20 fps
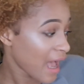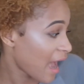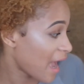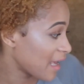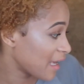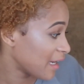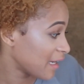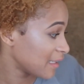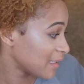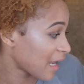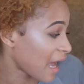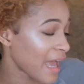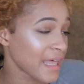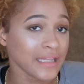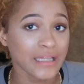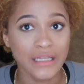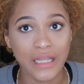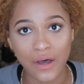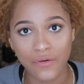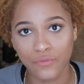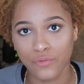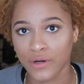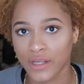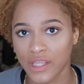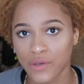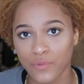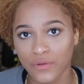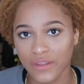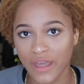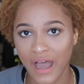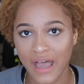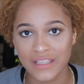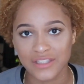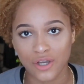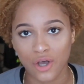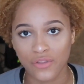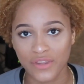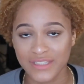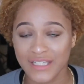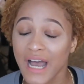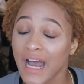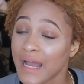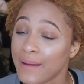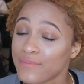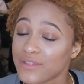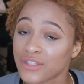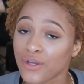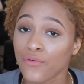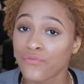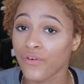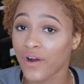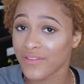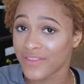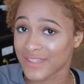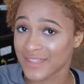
And I love working with guys all the time so far.